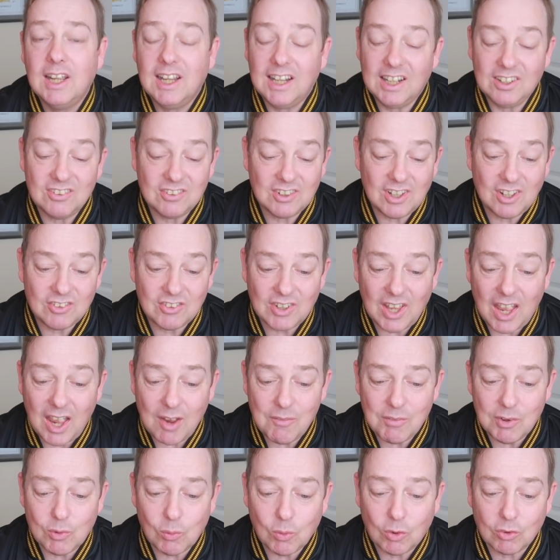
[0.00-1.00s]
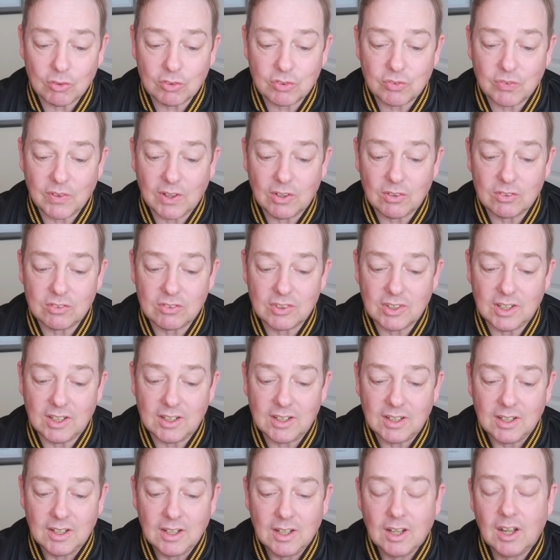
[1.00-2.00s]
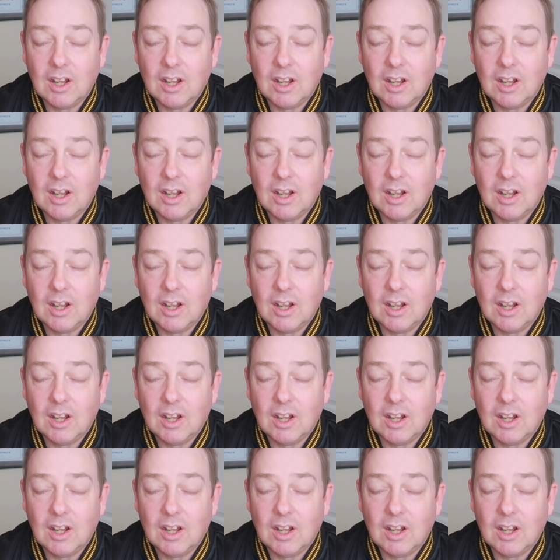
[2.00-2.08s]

He says everyone's felt it